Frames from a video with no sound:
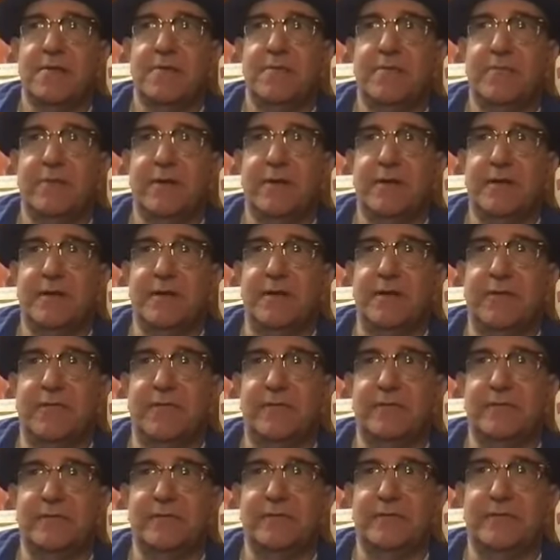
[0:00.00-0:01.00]
we,
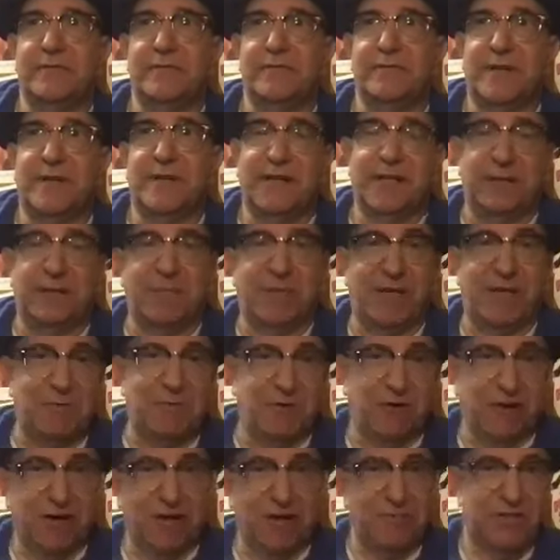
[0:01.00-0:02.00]
wanted to be
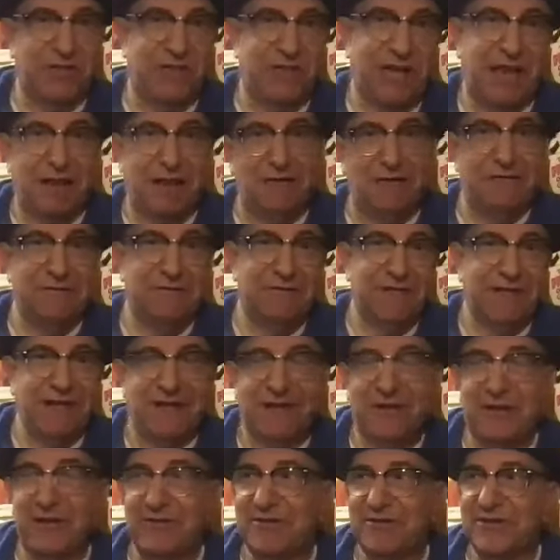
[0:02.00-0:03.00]
more upscale,
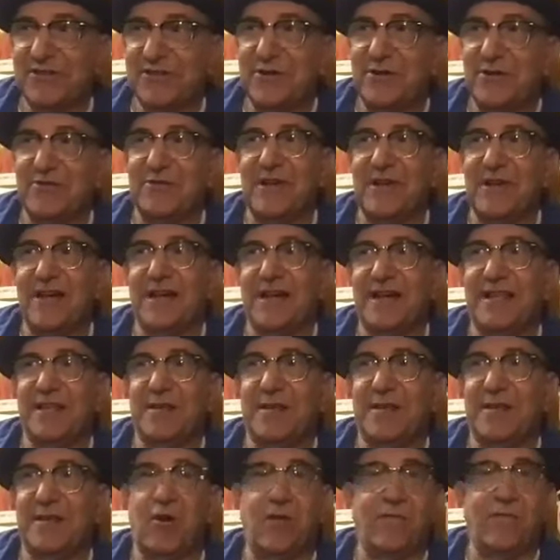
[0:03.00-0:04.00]
so
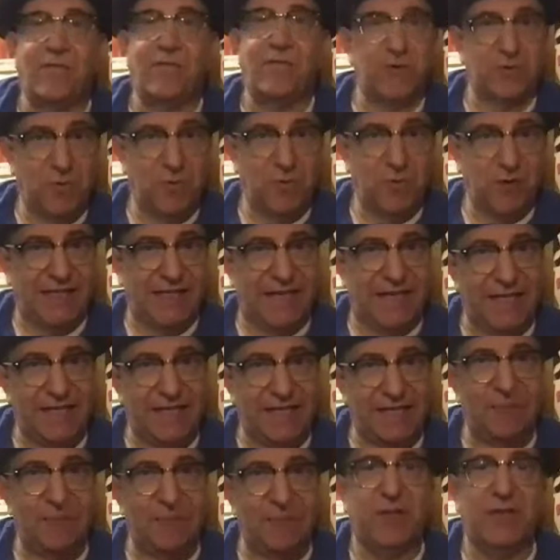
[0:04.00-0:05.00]
the provost wanted to
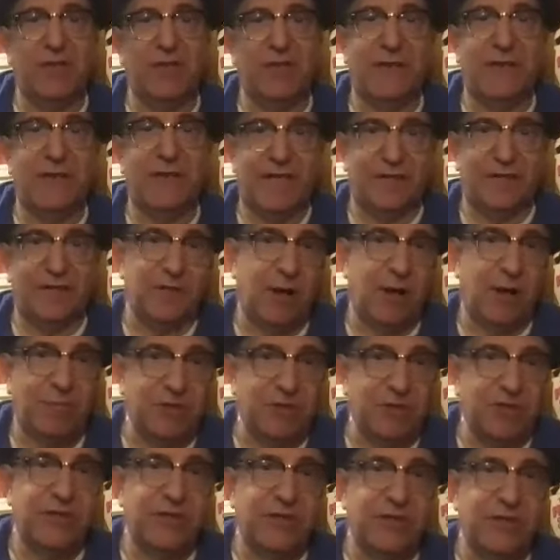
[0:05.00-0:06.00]
get something. We had this
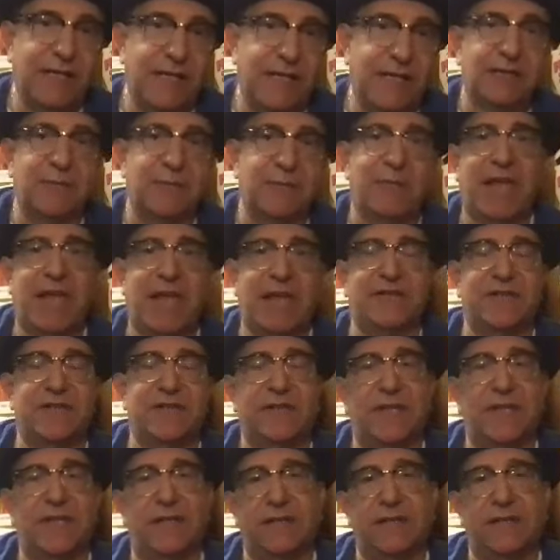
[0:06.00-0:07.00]
opportunity to get the
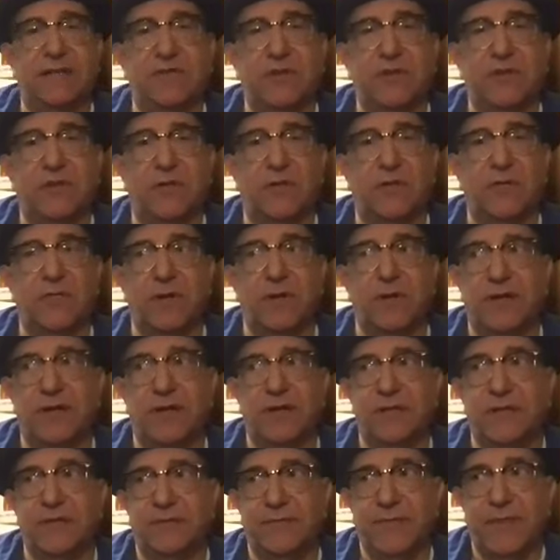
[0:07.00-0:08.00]
magazine. And so
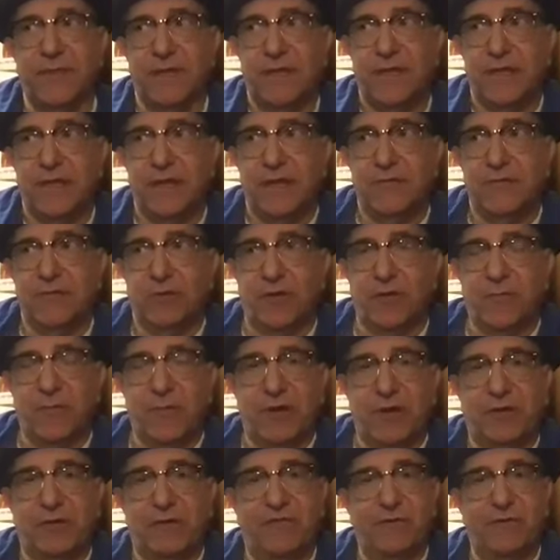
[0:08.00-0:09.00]
North
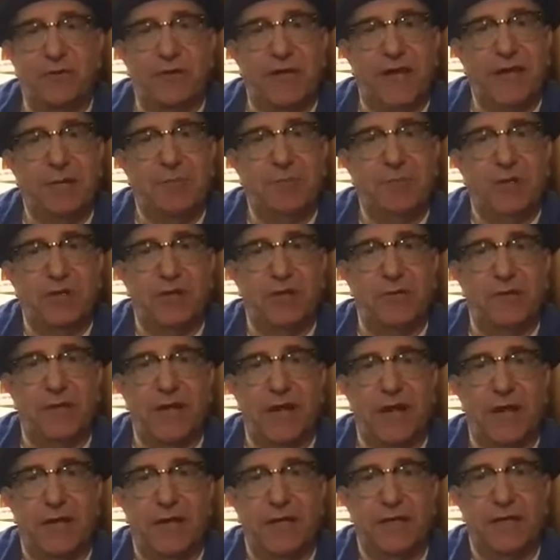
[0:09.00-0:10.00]
American Review came to
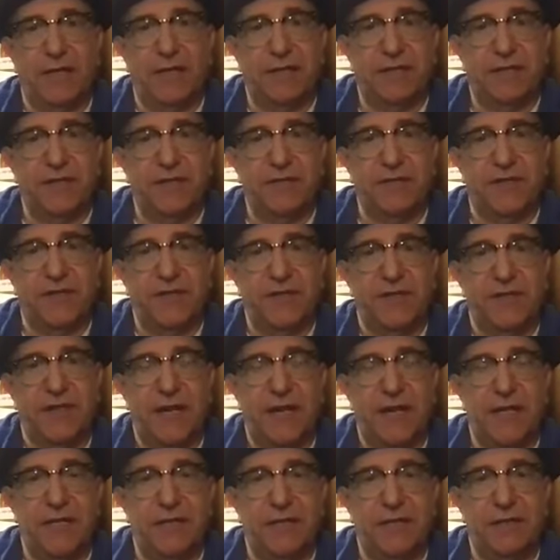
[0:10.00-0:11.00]
UNI in
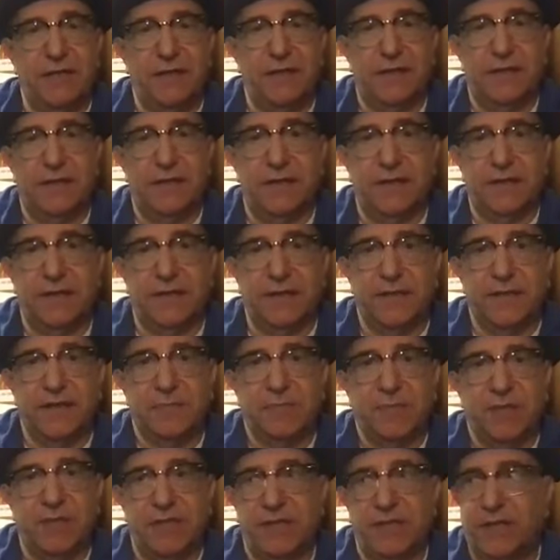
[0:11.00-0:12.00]
1968, and it's
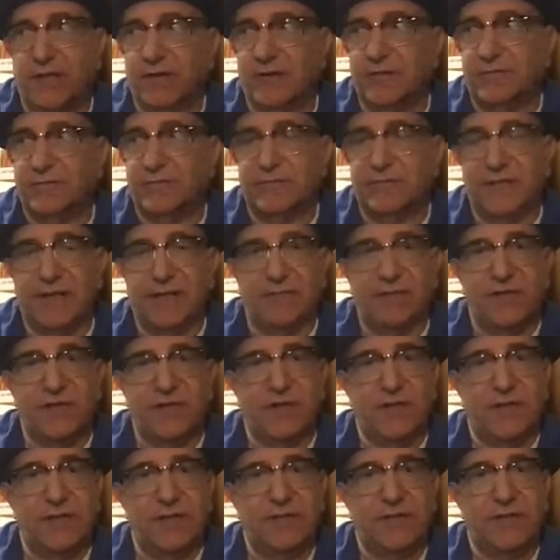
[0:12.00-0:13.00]
been here ever
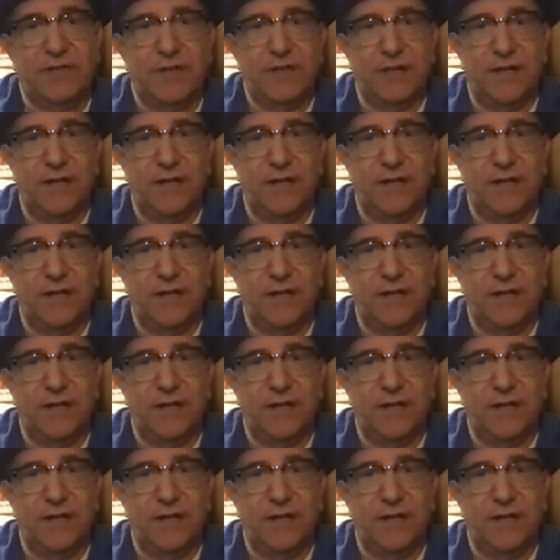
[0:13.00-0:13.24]
since.